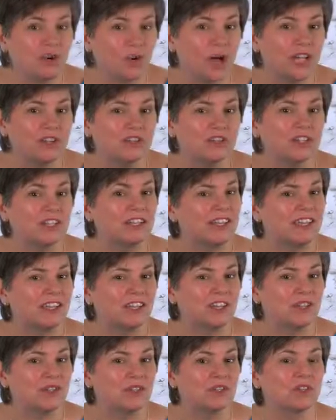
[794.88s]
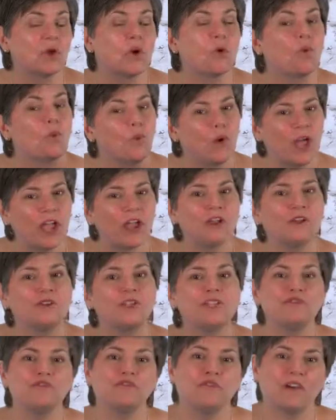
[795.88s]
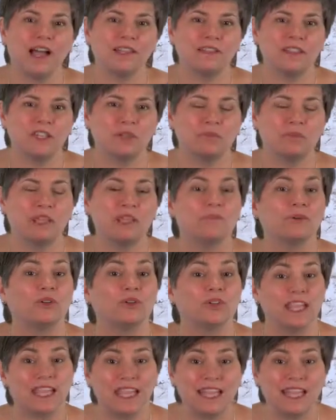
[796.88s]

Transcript: question is, where do you find these people